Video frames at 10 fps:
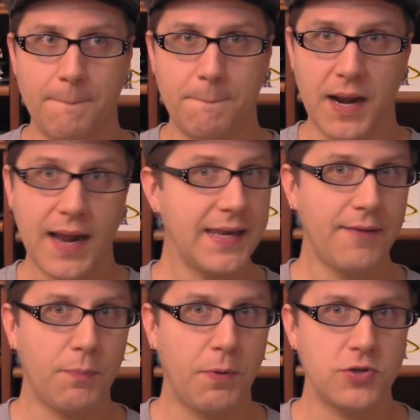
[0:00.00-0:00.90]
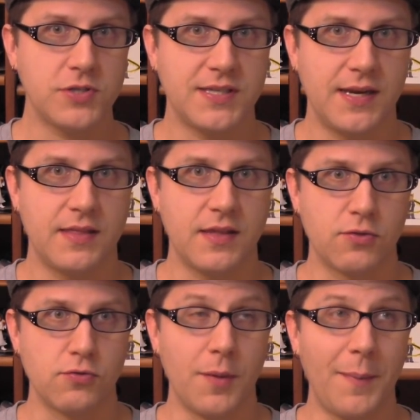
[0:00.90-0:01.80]
but I'd never purchased anything
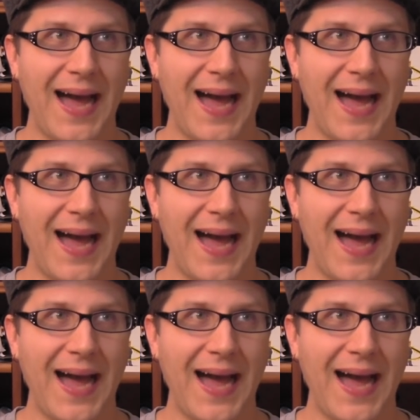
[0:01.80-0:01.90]
through them.